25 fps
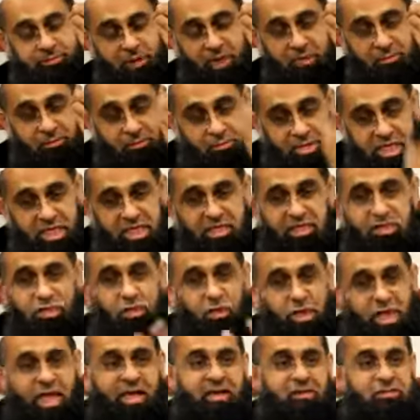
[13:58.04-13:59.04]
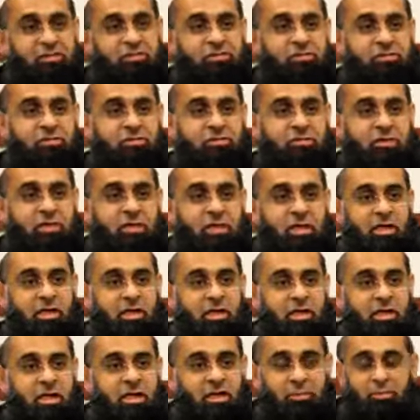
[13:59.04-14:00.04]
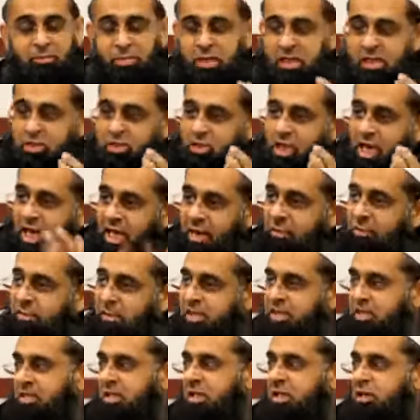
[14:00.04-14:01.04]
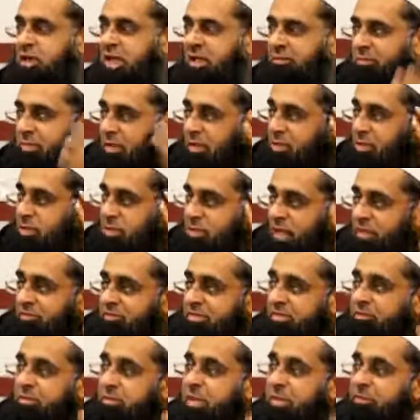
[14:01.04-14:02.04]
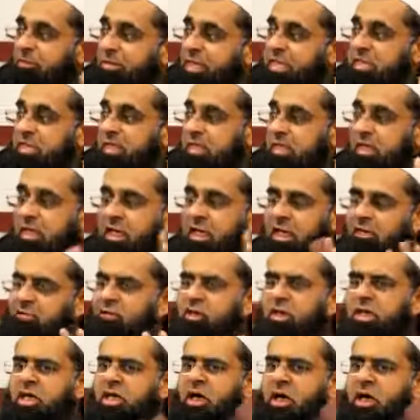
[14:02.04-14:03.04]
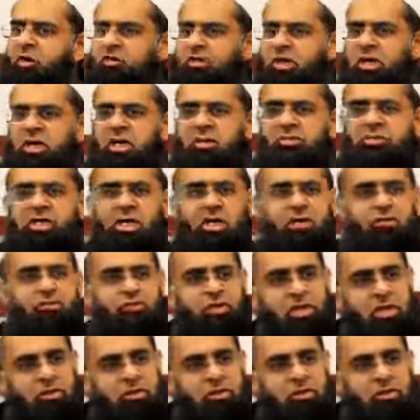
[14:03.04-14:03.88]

impedes your life, impedes your happiness in your life, because you have something missing. If you can overcome that and